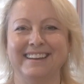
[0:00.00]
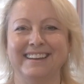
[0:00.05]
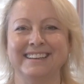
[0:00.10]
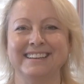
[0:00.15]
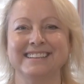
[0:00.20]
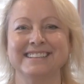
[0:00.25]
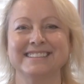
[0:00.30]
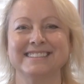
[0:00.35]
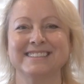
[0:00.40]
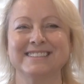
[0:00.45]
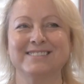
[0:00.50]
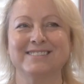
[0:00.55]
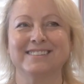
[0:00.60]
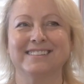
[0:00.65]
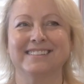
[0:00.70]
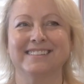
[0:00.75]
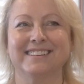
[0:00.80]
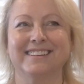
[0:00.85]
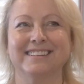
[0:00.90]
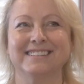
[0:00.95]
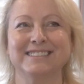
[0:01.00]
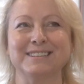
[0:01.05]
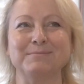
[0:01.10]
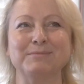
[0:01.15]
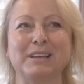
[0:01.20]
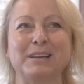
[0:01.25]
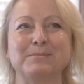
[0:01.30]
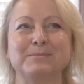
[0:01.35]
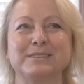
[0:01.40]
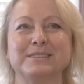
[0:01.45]
It is
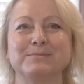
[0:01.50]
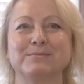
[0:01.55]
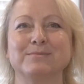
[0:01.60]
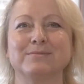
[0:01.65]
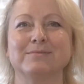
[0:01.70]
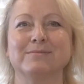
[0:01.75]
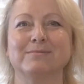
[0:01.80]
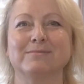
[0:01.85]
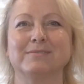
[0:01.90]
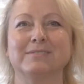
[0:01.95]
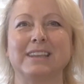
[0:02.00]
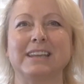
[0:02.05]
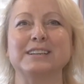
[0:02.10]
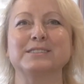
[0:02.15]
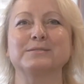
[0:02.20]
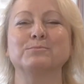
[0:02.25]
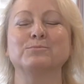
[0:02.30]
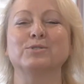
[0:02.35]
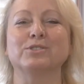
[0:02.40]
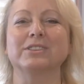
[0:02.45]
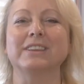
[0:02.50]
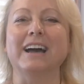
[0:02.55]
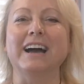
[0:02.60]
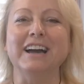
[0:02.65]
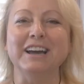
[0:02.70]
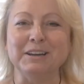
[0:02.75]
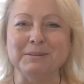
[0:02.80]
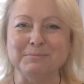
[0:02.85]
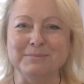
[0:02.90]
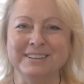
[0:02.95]
sometimes takes more
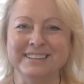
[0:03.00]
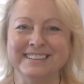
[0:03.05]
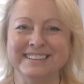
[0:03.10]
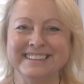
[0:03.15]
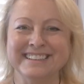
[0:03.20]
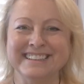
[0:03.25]
time,